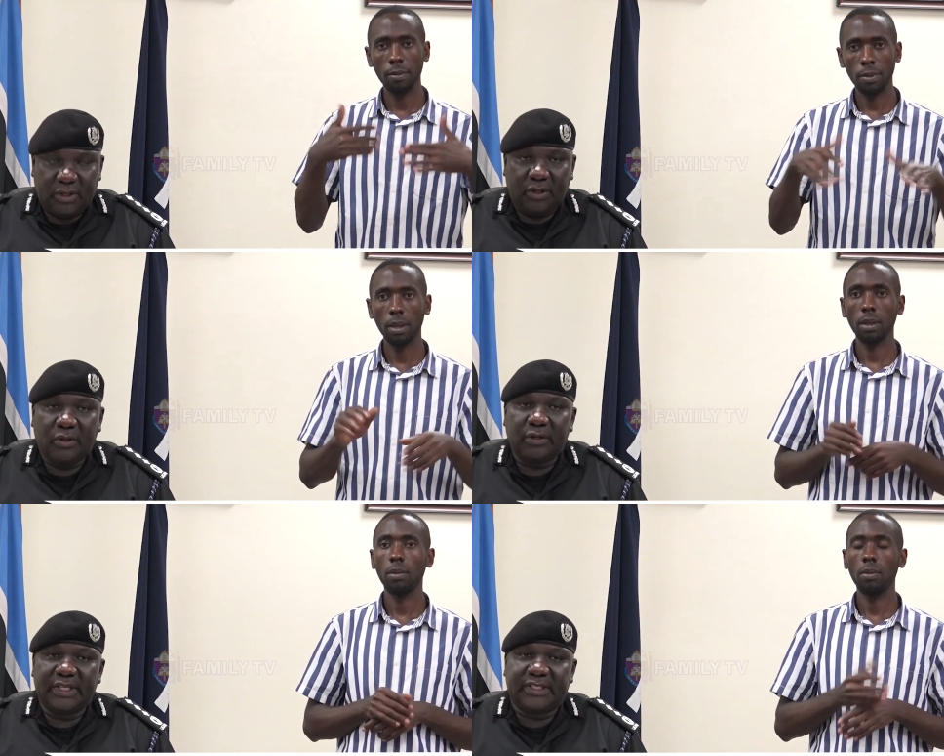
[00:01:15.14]

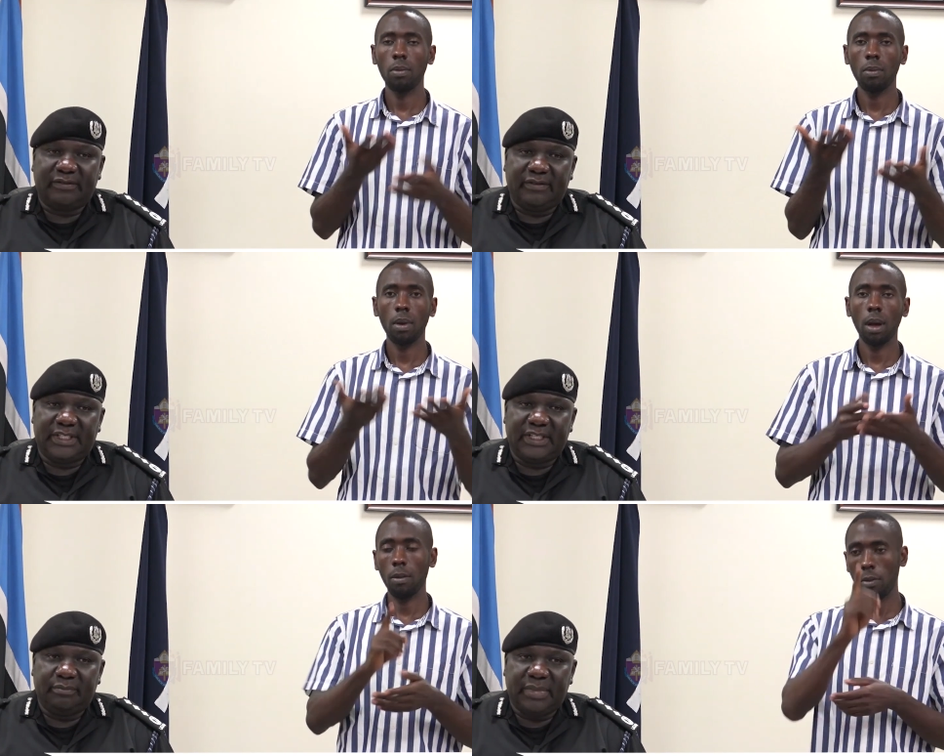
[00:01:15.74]
Speaker 1: All the
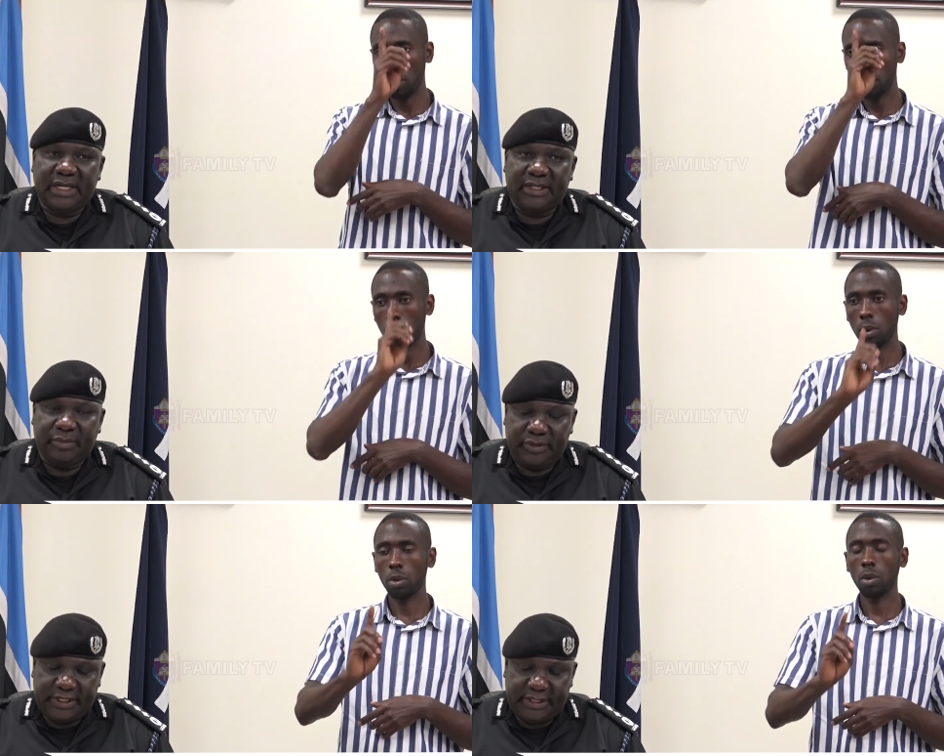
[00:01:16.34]
17 burnt
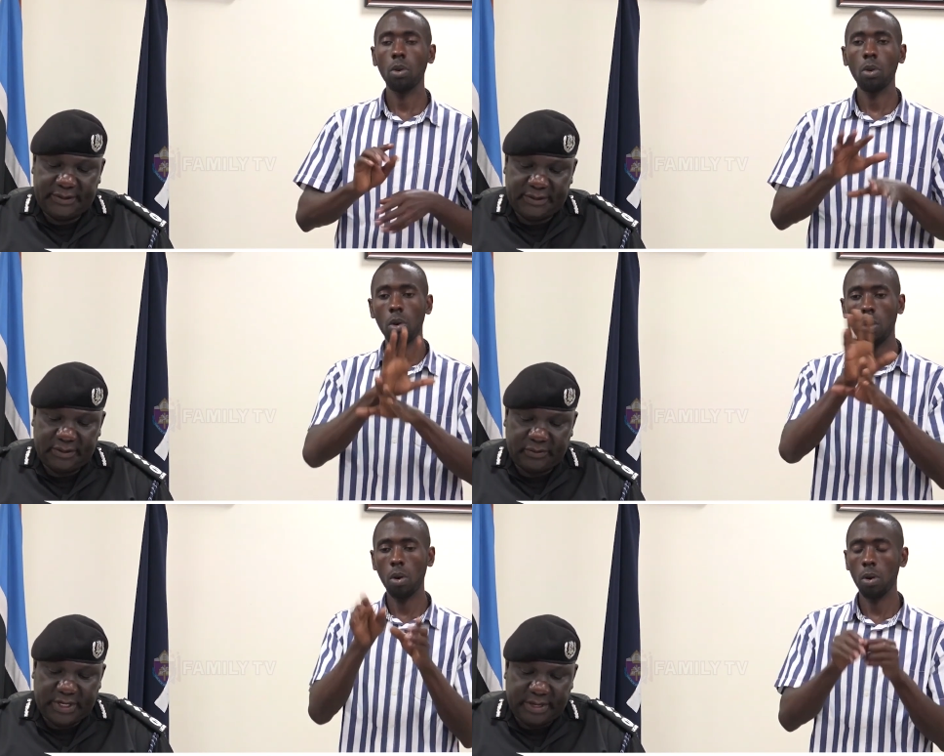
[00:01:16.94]
bodies
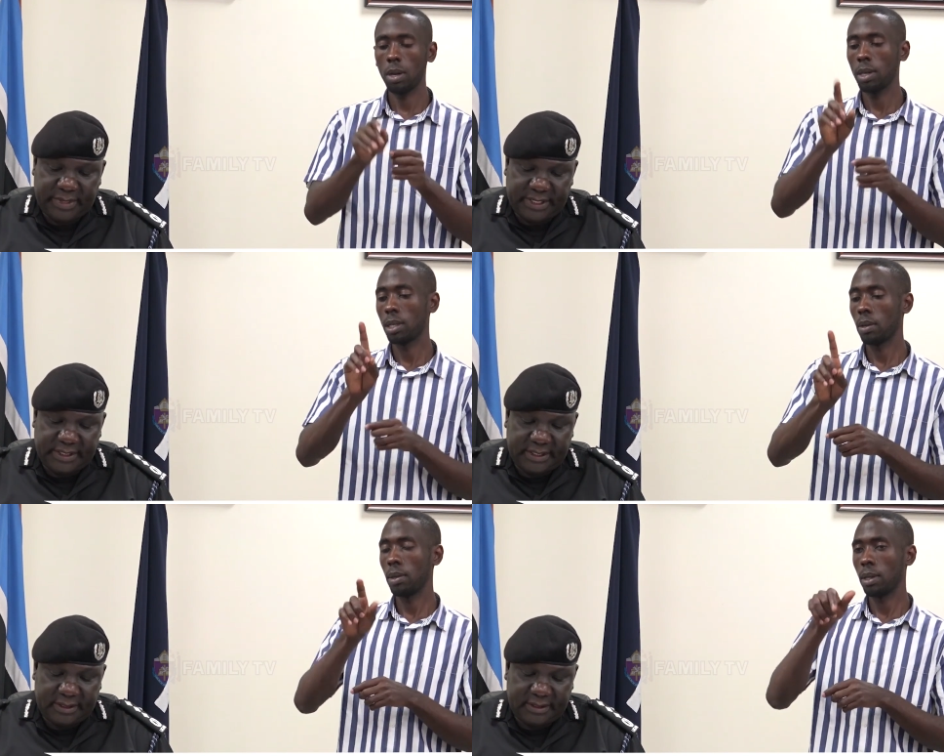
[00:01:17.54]
were
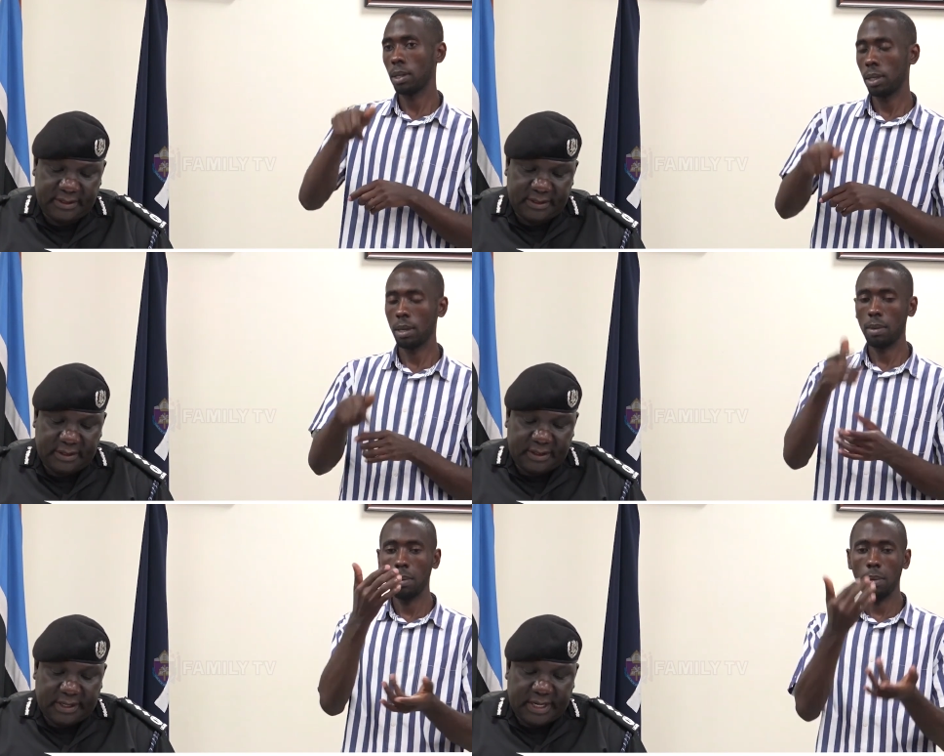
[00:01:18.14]
male,
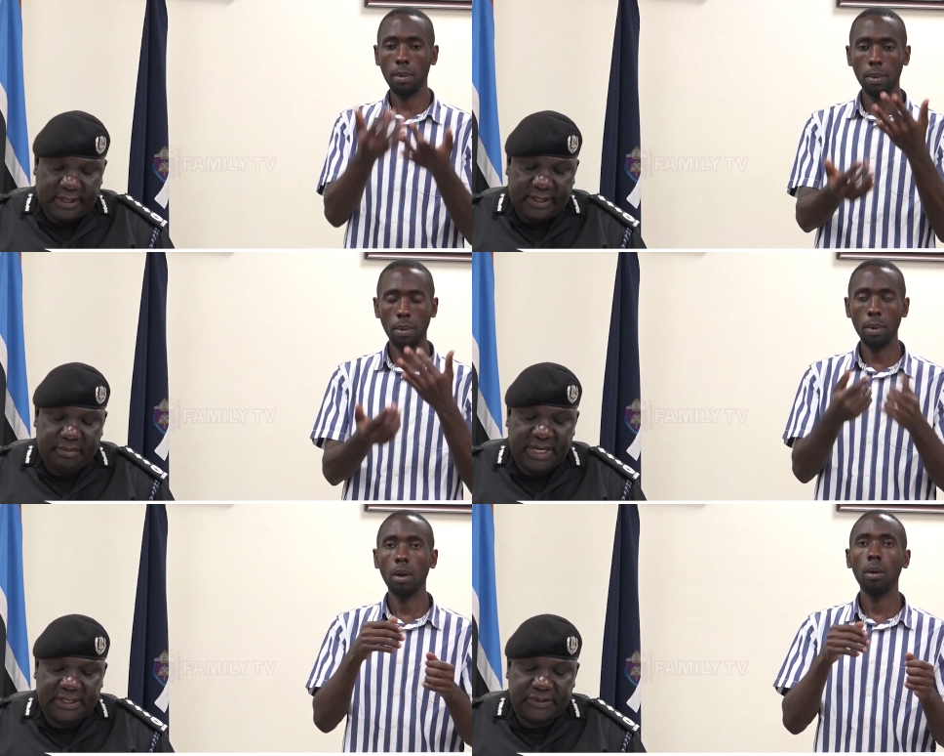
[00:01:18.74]
and the
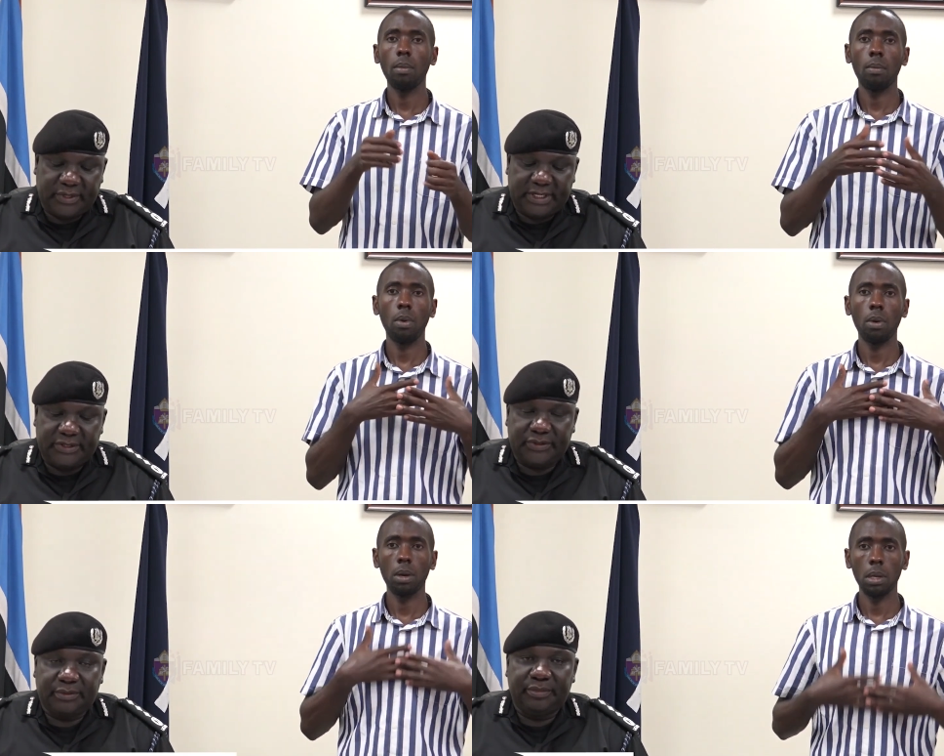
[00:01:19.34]
bands were
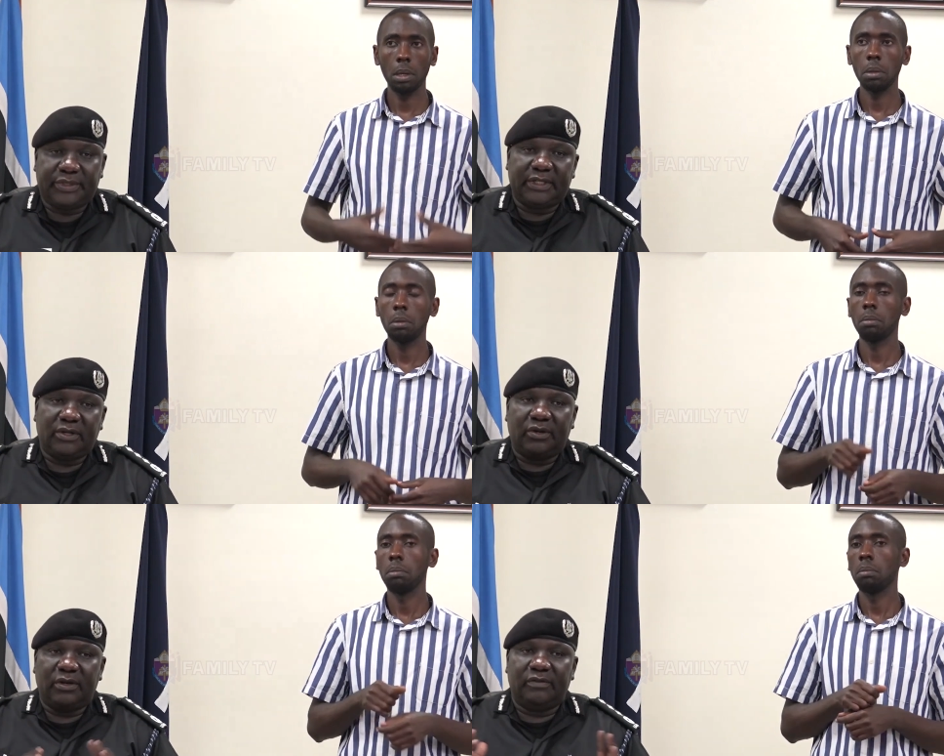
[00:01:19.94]
distributed
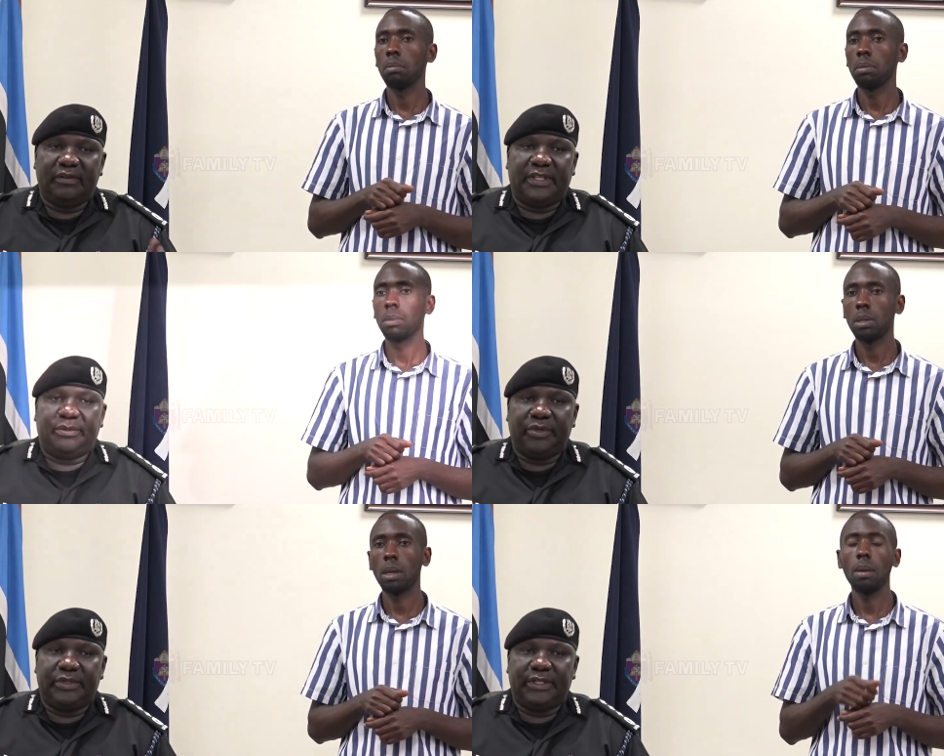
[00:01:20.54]
all over the
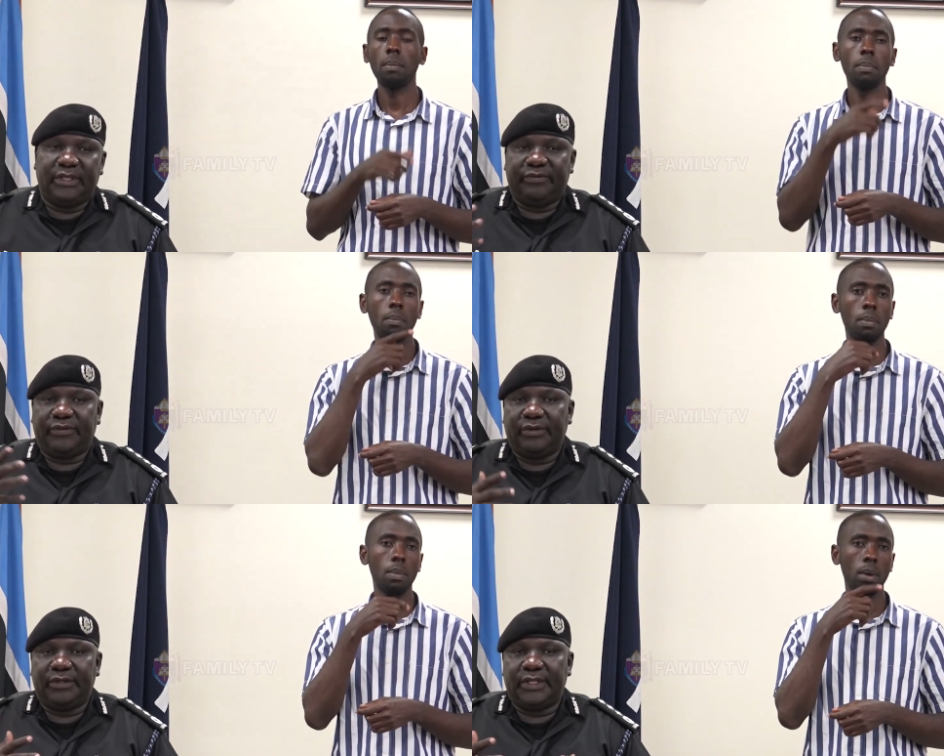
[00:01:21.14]
body, the
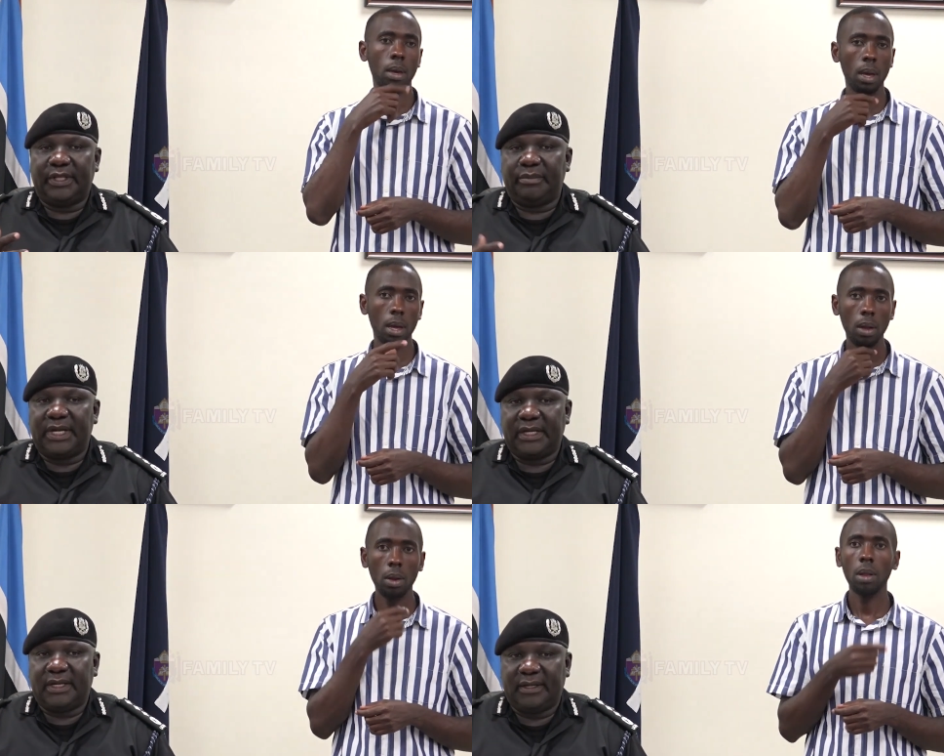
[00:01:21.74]
front, the back.